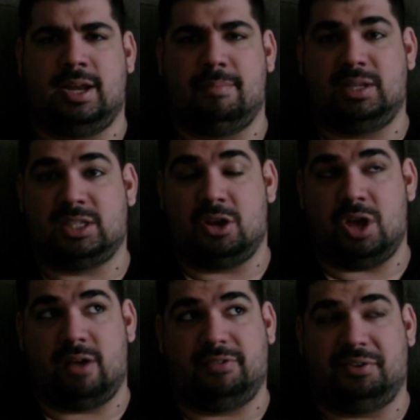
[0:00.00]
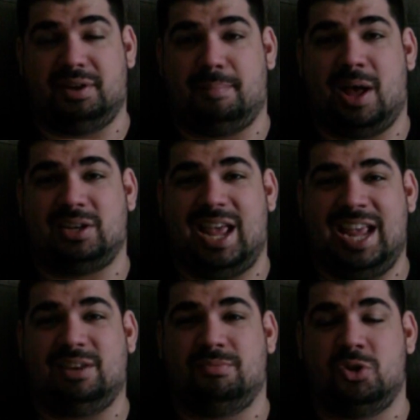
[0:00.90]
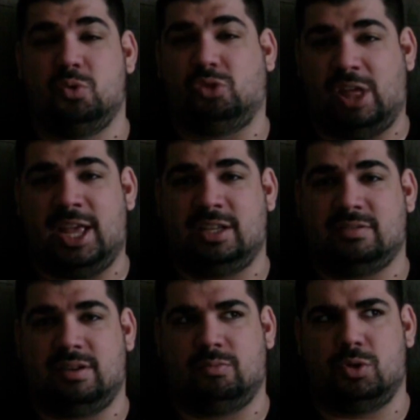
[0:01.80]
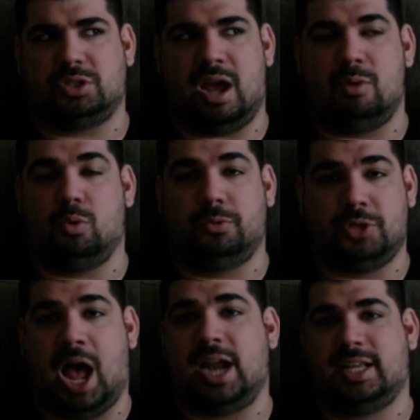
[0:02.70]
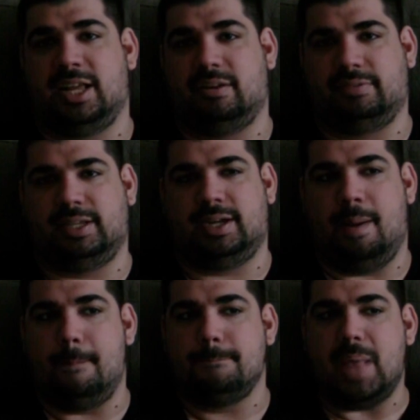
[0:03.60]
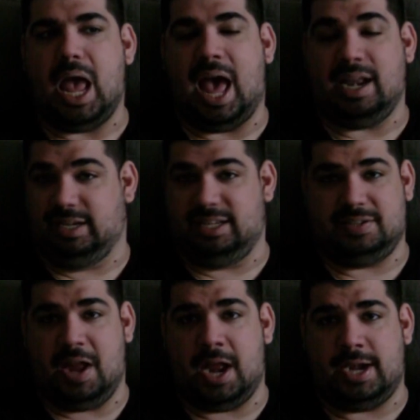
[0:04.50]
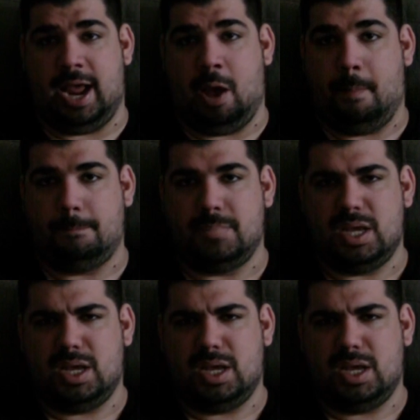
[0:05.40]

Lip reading: And let me tell you, I've learned about 8 new things in which I will not get a Vita, at least not now.